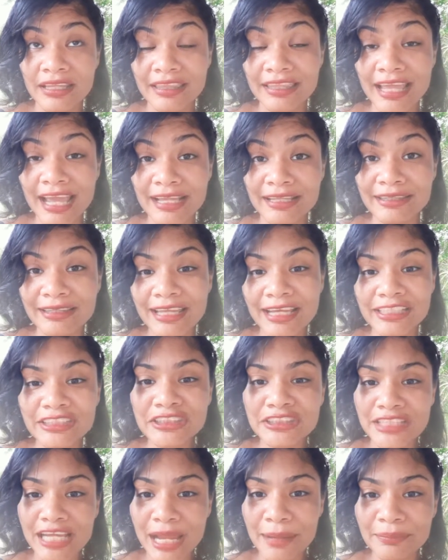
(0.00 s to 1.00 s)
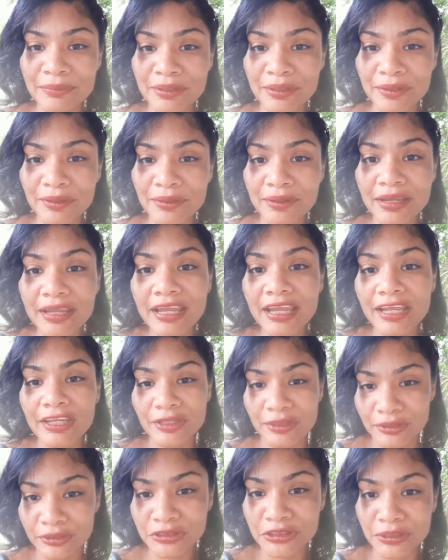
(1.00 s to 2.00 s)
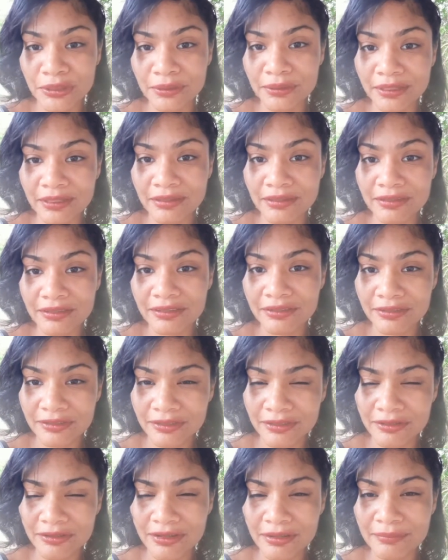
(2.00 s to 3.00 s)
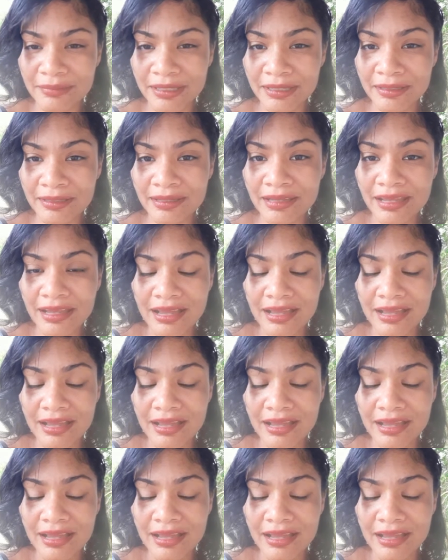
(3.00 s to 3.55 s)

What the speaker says: that next chapter in your journey. You know what I mean?